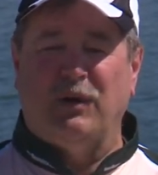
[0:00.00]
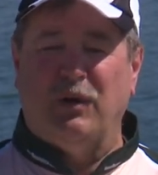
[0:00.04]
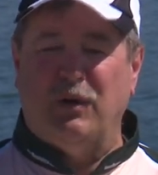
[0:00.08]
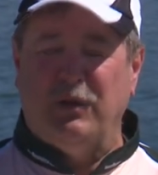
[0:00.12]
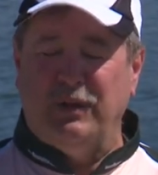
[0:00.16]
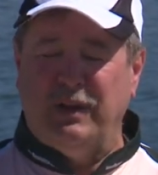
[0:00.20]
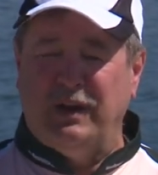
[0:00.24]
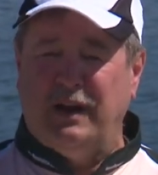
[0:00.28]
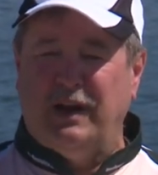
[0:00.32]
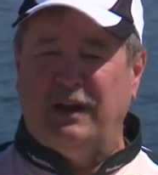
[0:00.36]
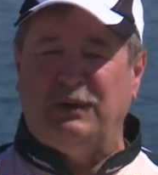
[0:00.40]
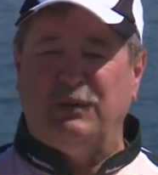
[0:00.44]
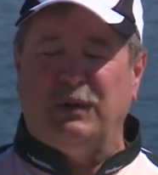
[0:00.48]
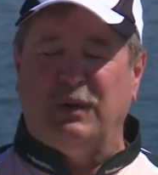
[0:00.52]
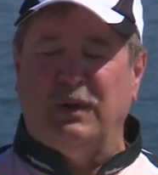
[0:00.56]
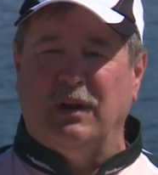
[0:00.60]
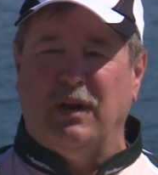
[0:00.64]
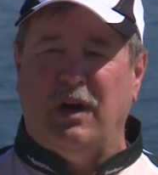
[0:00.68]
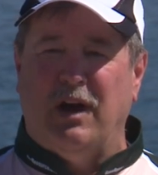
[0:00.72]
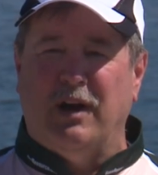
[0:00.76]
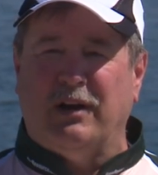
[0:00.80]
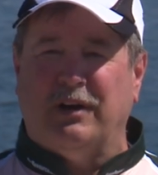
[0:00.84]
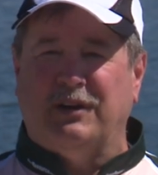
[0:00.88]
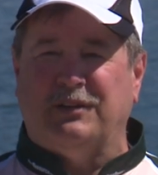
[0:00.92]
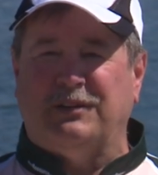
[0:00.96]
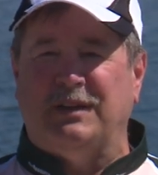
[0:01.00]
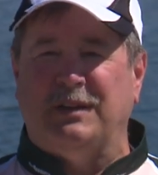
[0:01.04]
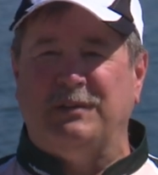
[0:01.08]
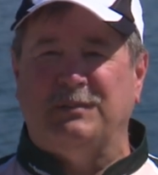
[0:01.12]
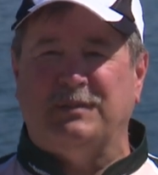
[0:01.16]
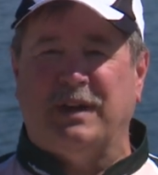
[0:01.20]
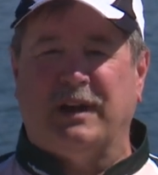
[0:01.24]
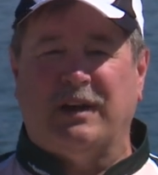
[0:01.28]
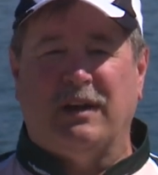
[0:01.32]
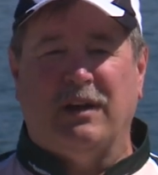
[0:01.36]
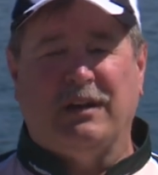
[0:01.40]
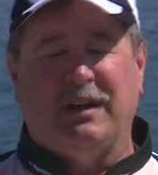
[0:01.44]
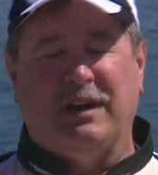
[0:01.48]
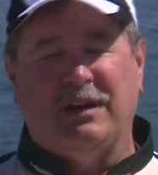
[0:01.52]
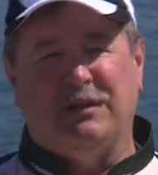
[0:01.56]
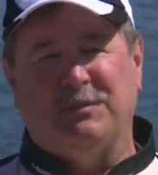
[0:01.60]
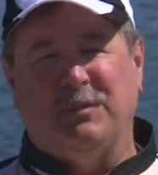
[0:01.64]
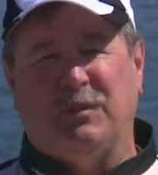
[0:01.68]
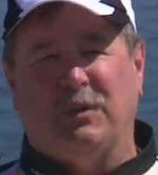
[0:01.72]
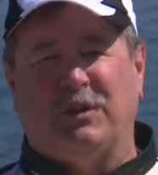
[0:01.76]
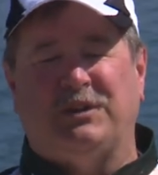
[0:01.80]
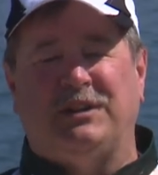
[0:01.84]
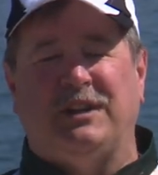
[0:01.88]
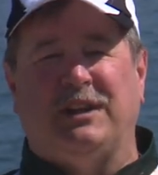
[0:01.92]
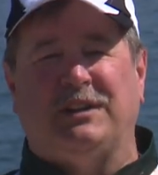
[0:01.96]
holding on to it longer seems like it gives
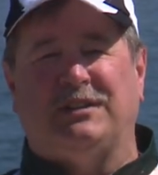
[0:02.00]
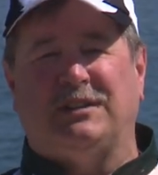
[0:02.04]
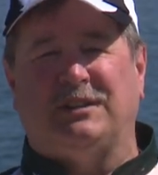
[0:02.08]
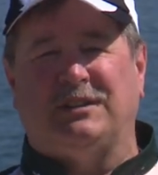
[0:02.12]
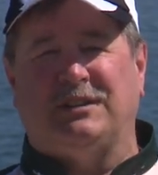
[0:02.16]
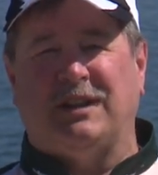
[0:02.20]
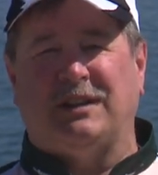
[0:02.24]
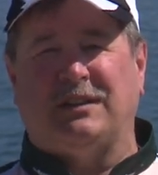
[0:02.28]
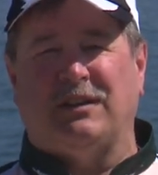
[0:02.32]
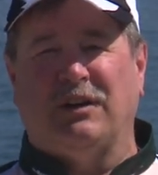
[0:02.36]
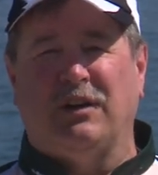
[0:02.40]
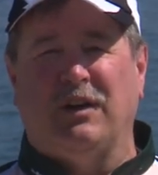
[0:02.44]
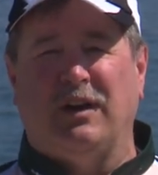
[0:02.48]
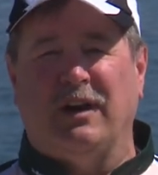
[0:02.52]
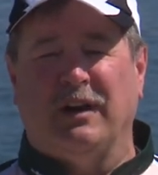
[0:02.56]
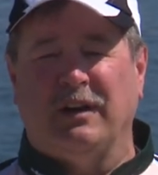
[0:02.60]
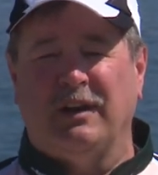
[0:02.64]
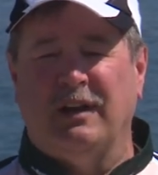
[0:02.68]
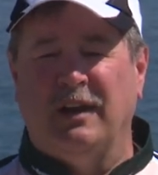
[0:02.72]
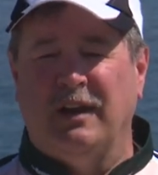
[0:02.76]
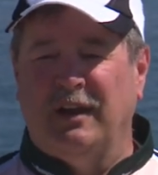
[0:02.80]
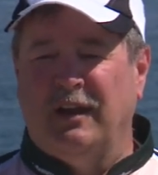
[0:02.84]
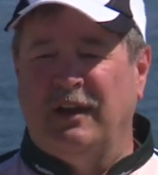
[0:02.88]
me more chance to set the hook.